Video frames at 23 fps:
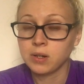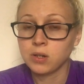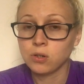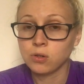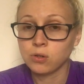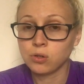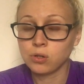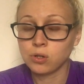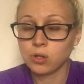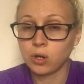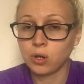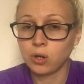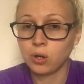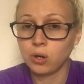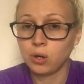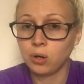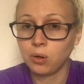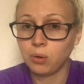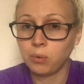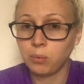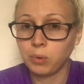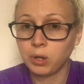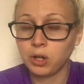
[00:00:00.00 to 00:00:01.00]

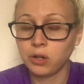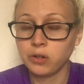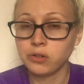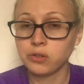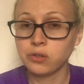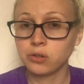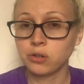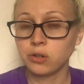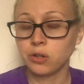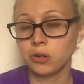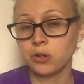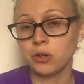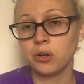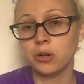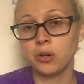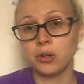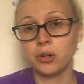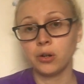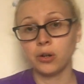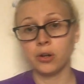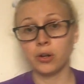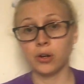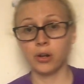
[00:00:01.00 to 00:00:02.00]
So we're going to
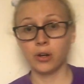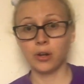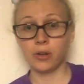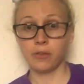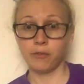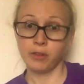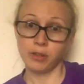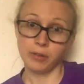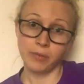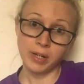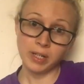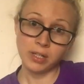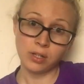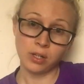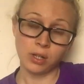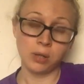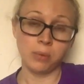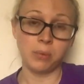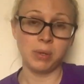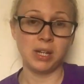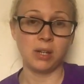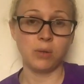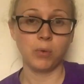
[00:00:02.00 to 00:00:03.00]
go, for the rest of
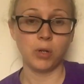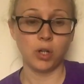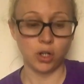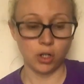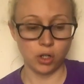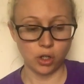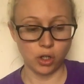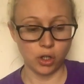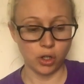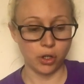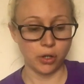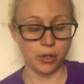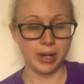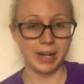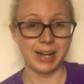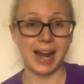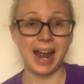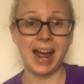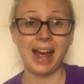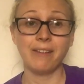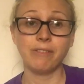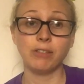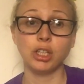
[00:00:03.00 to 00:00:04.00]
the week, we're going to go and
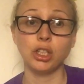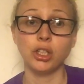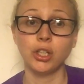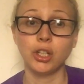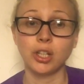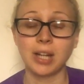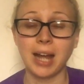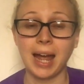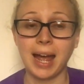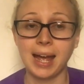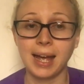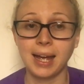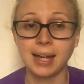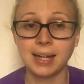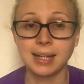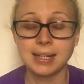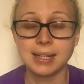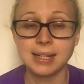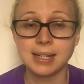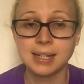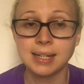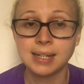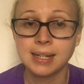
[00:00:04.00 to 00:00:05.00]
have a look
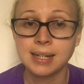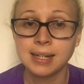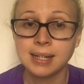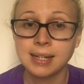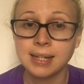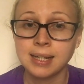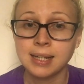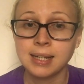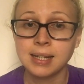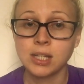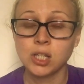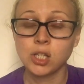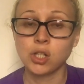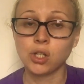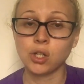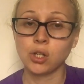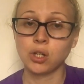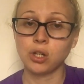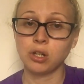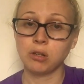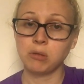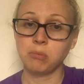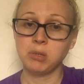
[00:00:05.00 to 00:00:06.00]
at
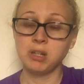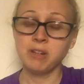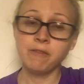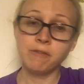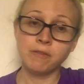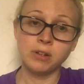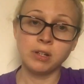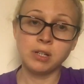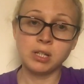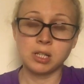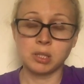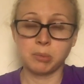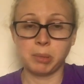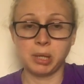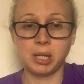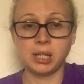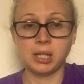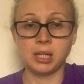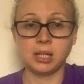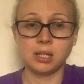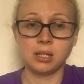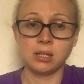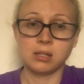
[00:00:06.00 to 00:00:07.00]
some different
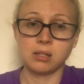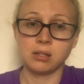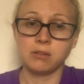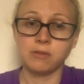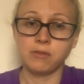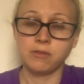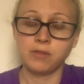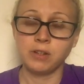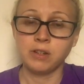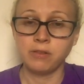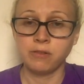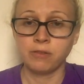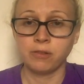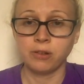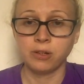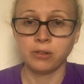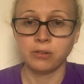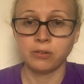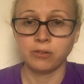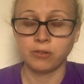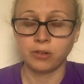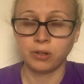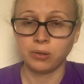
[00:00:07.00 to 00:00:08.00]
spellings of
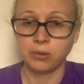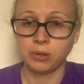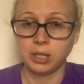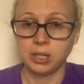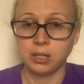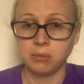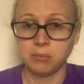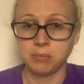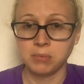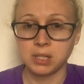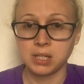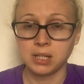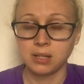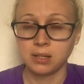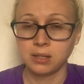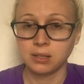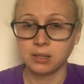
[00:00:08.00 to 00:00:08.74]
different phonemes.